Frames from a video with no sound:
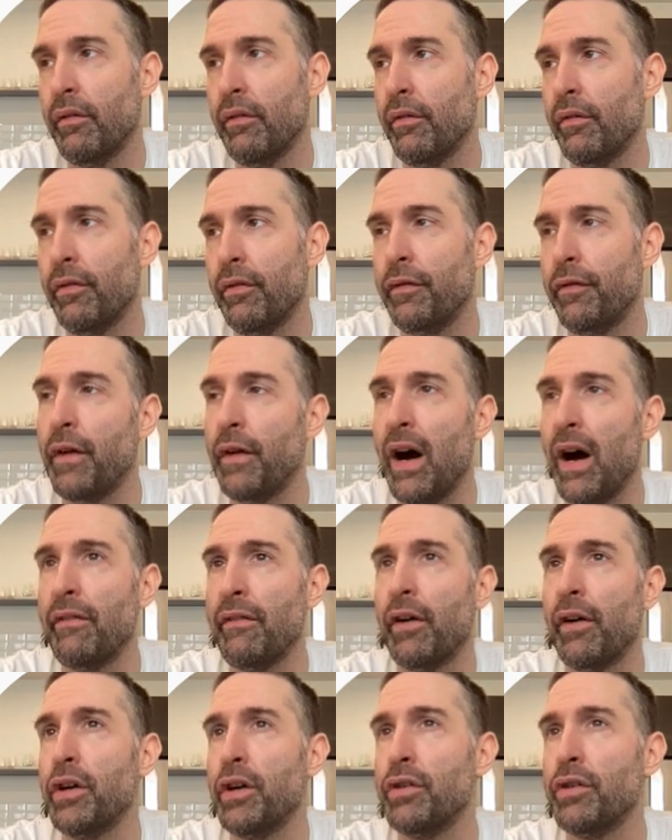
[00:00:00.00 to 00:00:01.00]

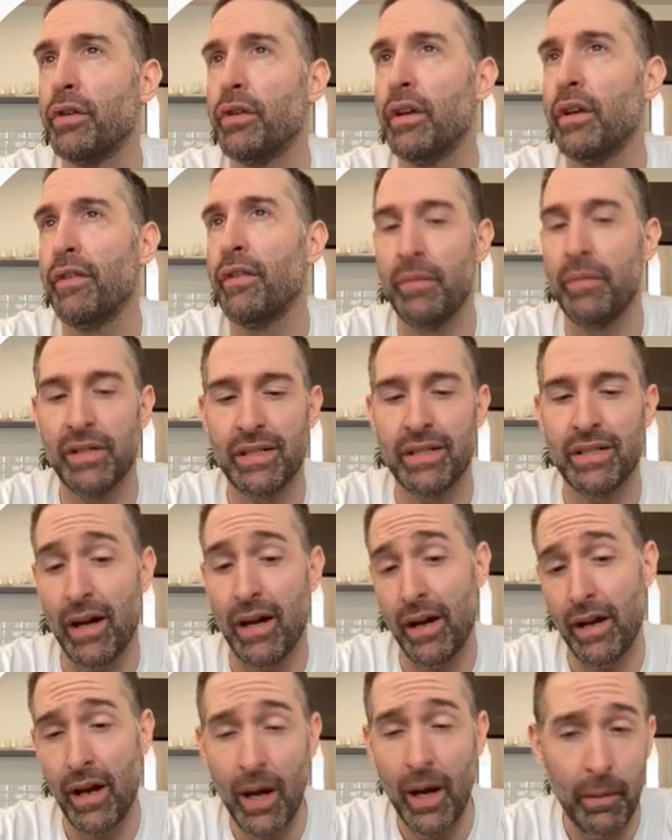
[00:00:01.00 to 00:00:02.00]
500 of them to
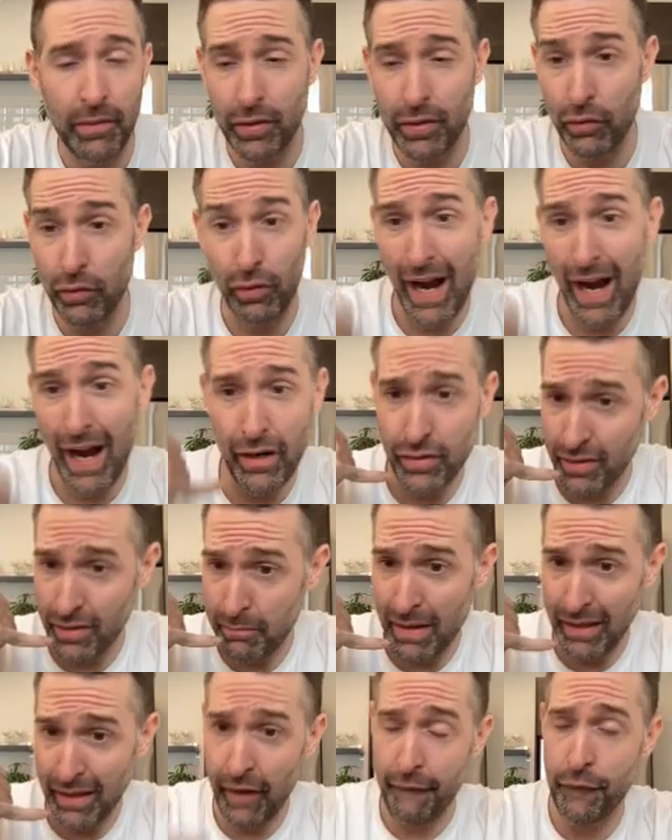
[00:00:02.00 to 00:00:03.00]
sign up to actually
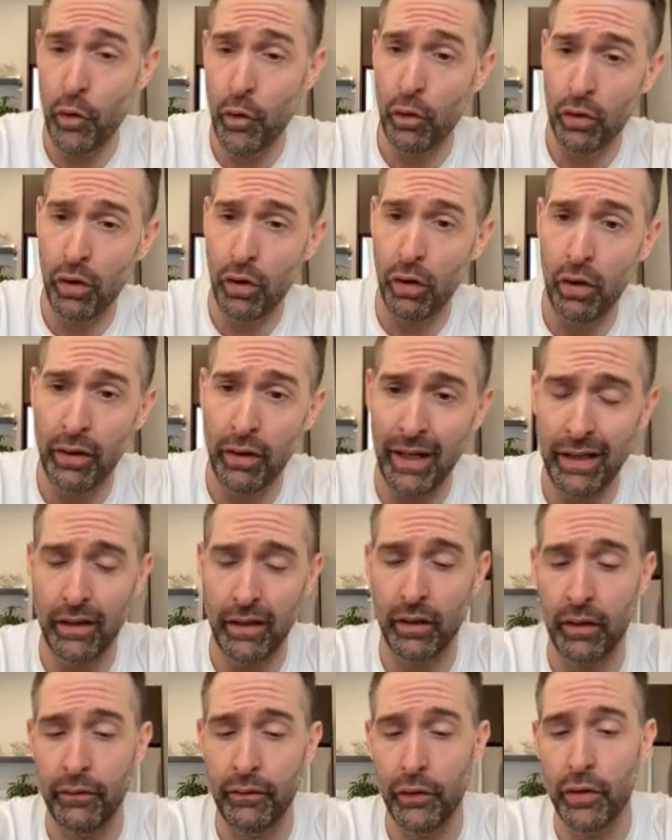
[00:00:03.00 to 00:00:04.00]
make that phone call and get the
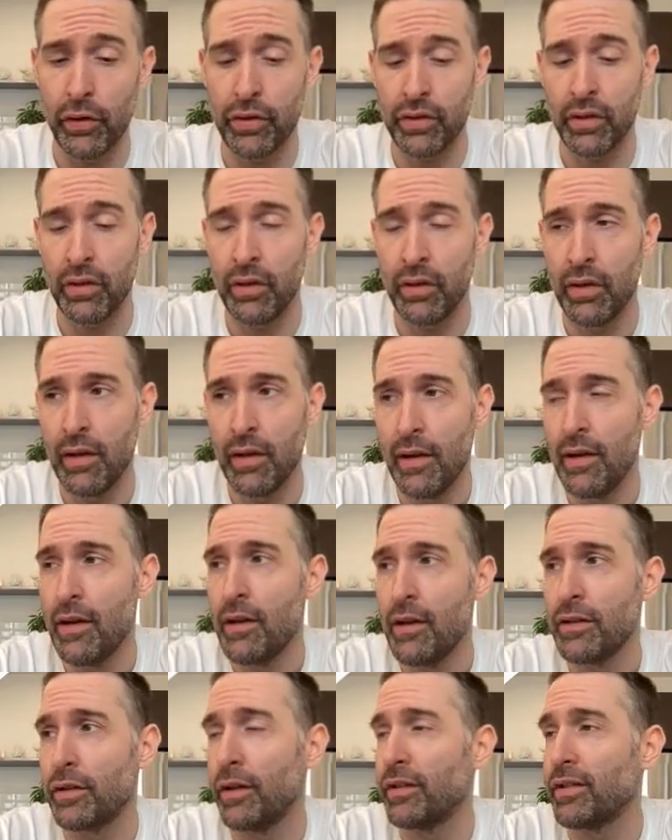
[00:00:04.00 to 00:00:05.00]
conversion.
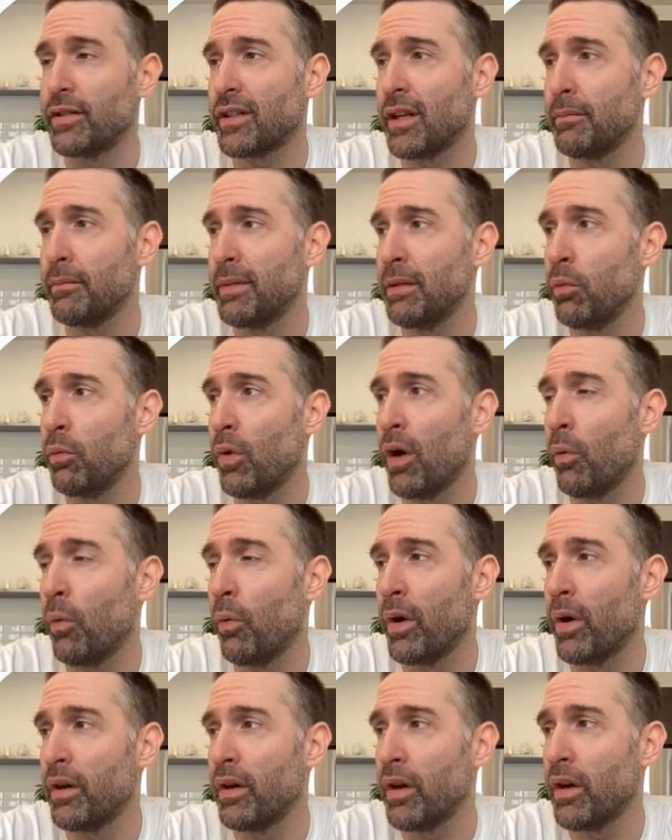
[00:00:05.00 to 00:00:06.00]
So it's going to be
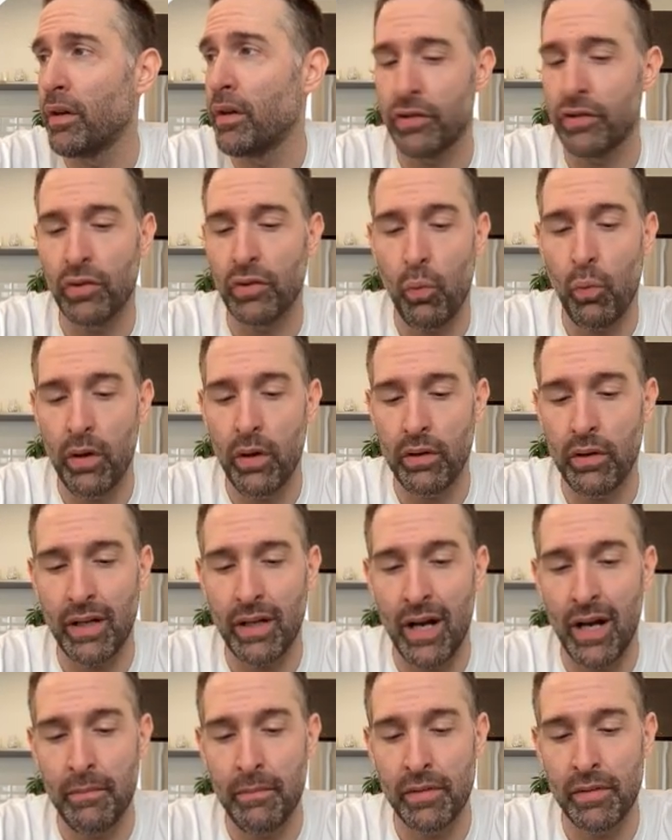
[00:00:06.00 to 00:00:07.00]
1 in 100. So 1
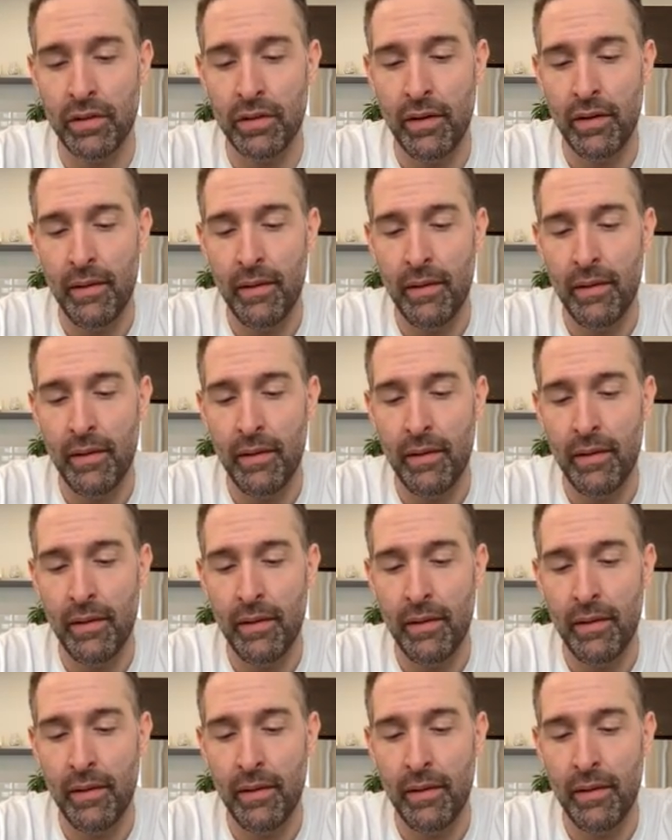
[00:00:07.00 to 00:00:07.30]
times